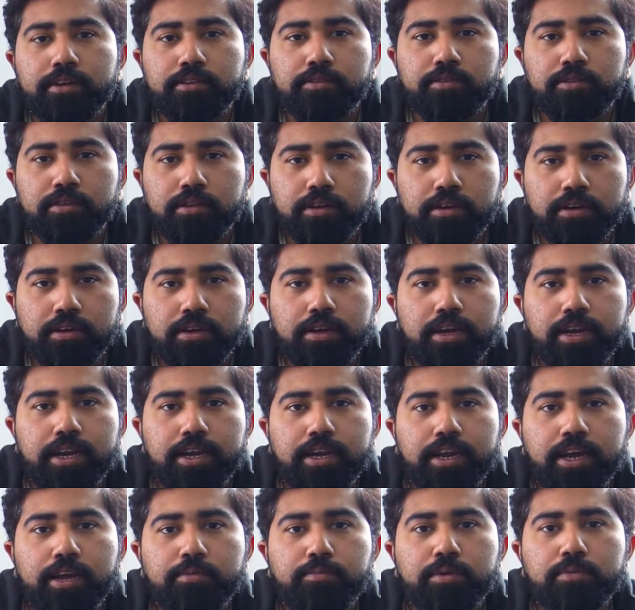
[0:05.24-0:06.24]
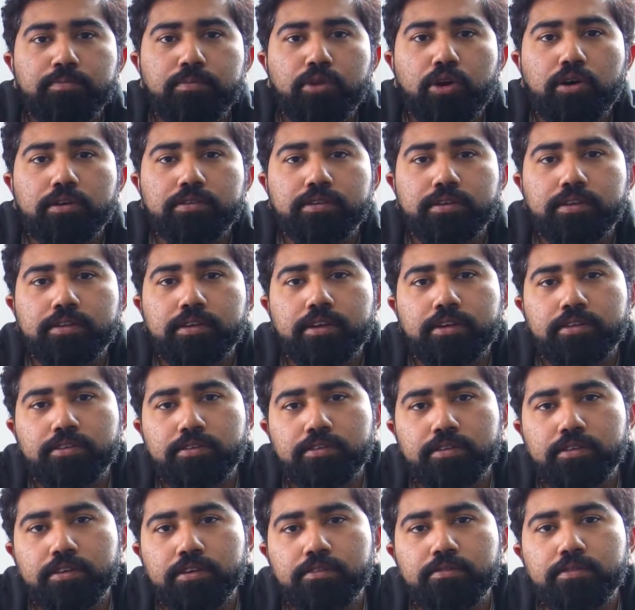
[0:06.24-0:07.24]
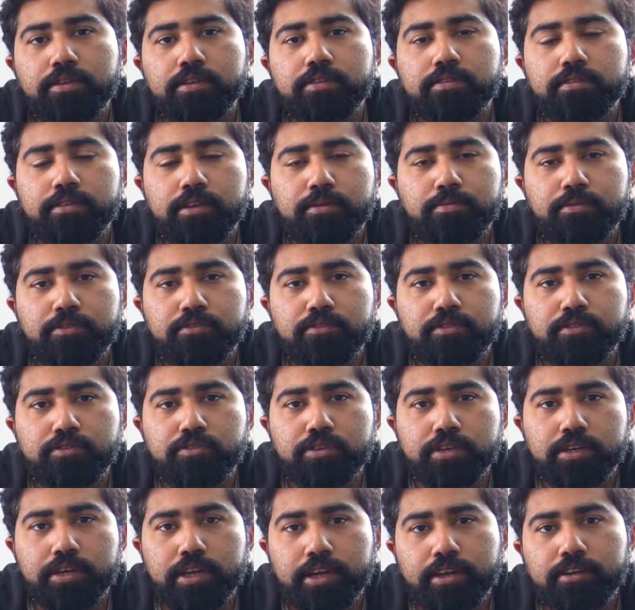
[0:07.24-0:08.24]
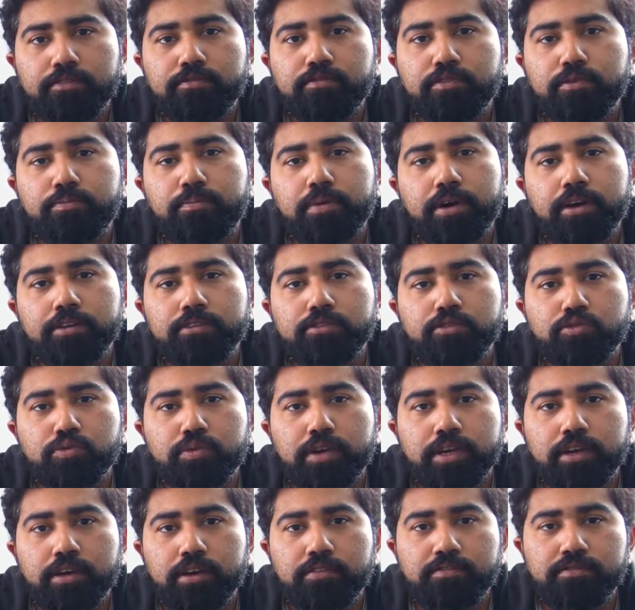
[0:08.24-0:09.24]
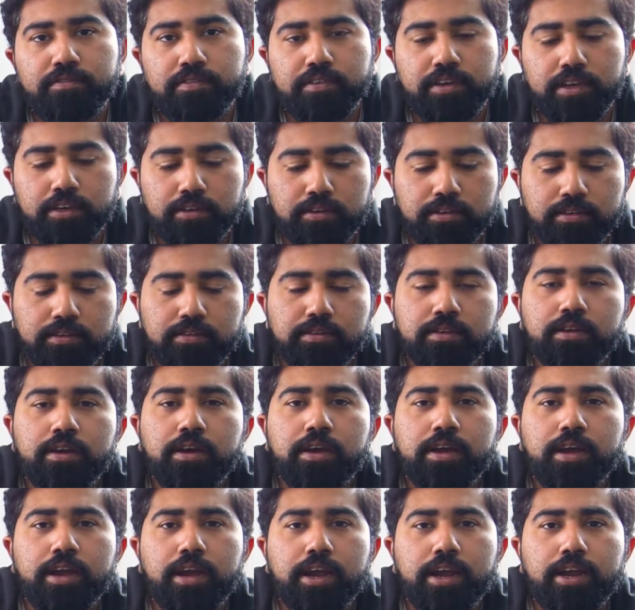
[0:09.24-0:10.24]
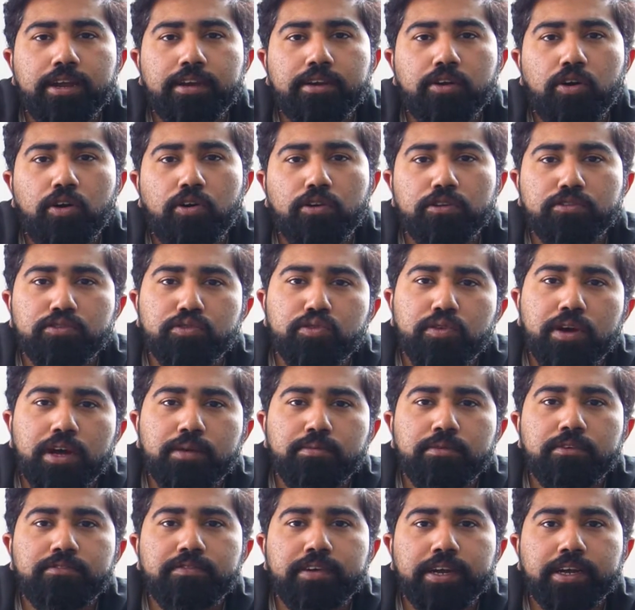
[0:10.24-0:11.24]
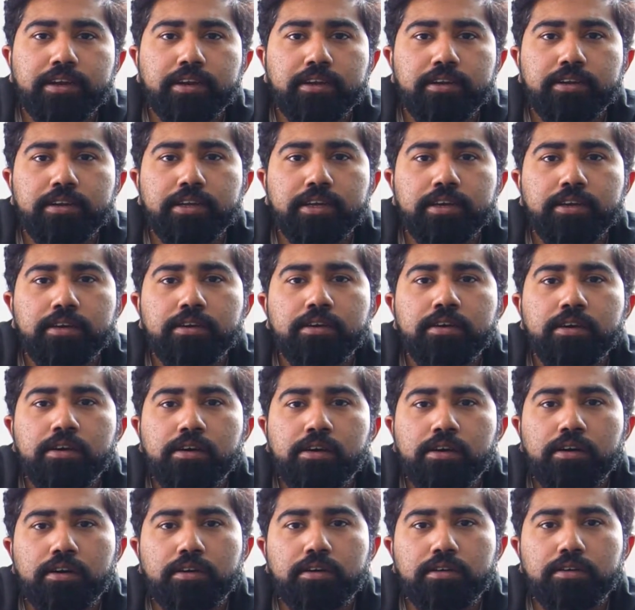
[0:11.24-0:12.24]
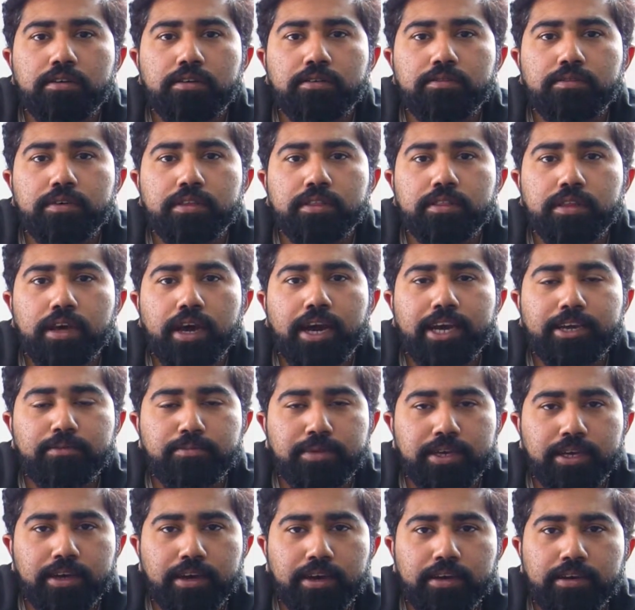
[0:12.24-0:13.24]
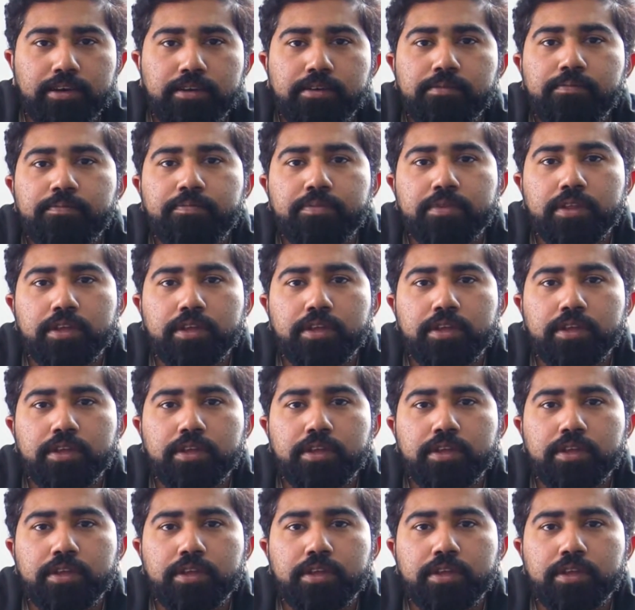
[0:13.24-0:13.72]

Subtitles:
Raiturkar and I'm a blockchain engineer with Snapper Future Tech for past 2.5 years. And also I'm a faculty with IBI,